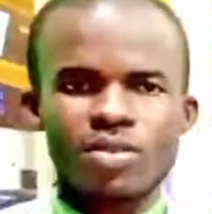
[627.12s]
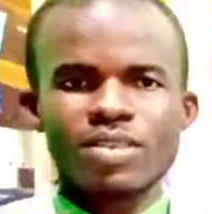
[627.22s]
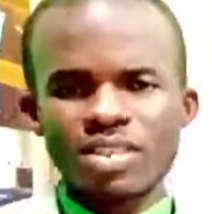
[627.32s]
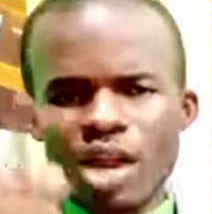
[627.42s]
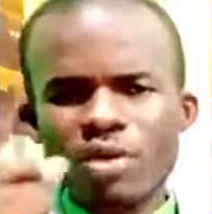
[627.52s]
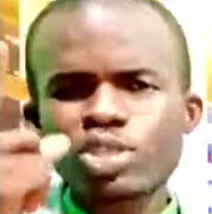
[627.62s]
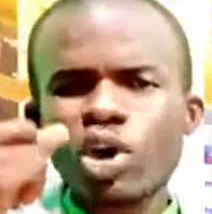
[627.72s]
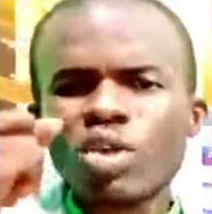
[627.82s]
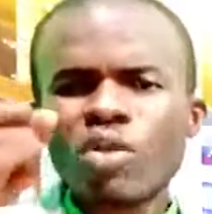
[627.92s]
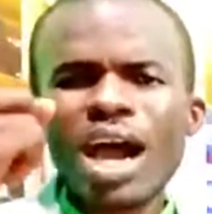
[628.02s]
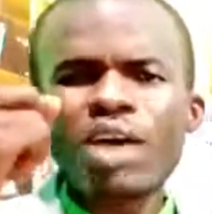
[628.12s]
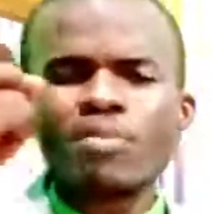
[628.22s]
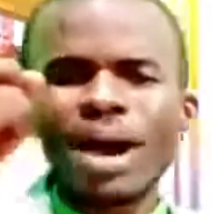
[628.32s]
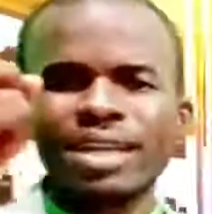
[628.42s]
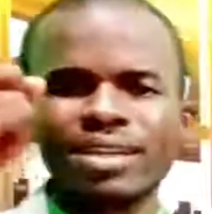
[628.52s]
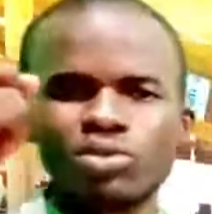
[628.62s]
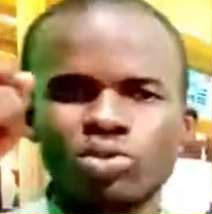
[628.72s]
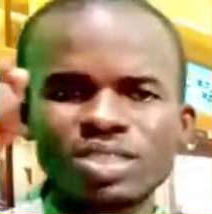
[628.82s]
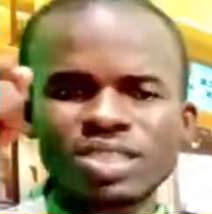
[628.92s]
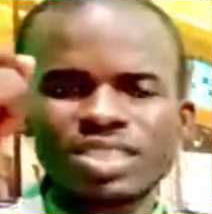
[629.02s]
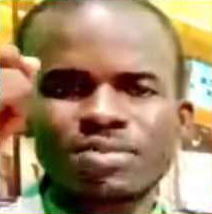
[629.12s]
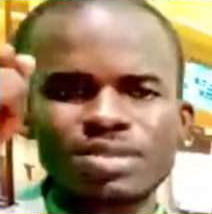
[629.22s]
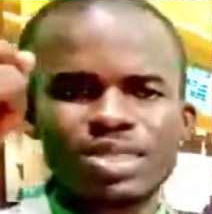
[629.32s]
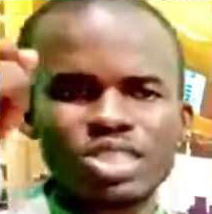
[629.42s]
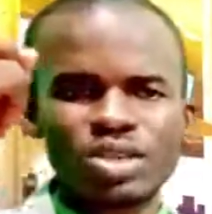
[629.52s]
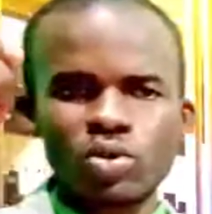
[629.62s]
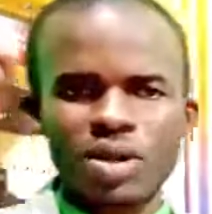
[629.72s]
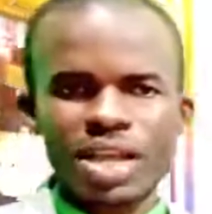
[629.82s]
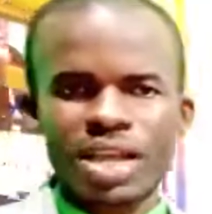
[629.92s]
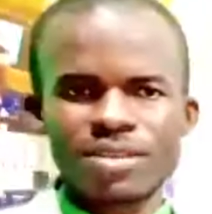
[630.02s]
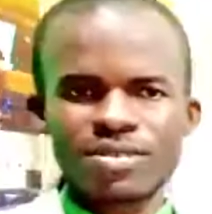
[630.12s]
There is only one woman whose name is mentioned in the Quran.